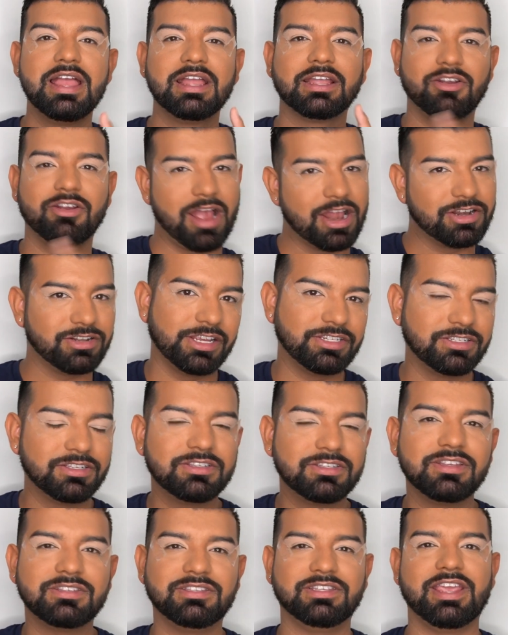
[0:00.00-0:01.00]

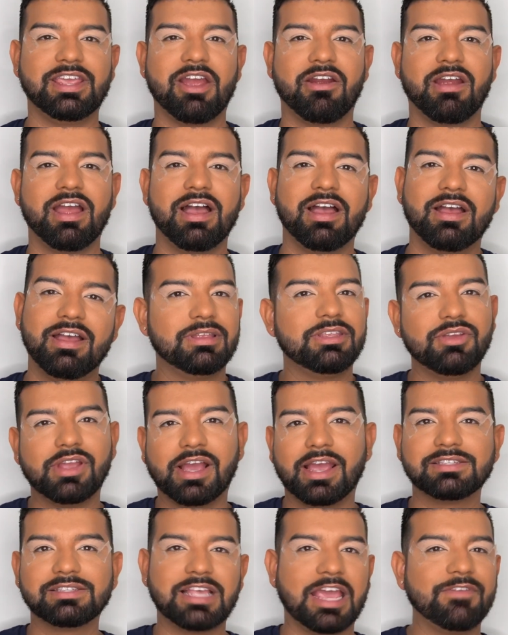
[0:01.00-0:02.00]
Congratulations to Sierra. You
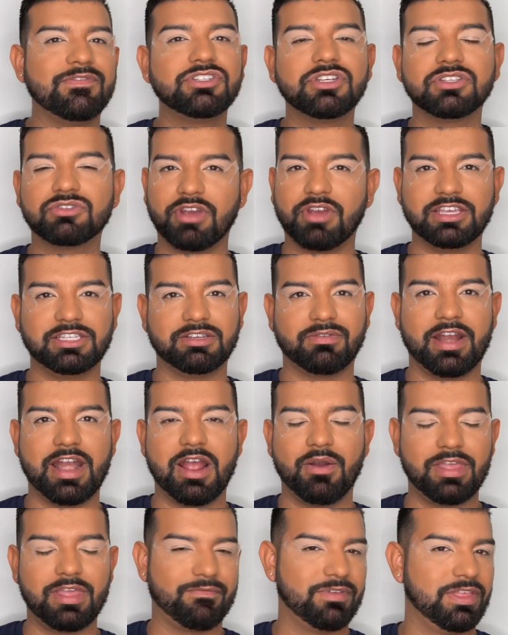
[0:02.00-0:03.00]
guys, life is just crazy right
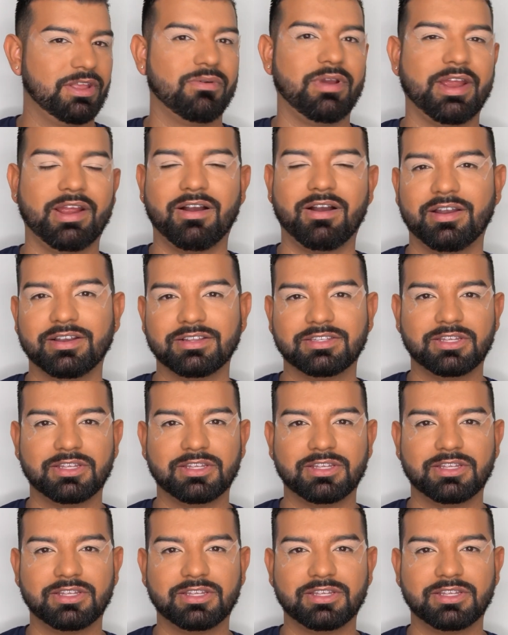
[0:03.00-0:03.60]
now with everything going on.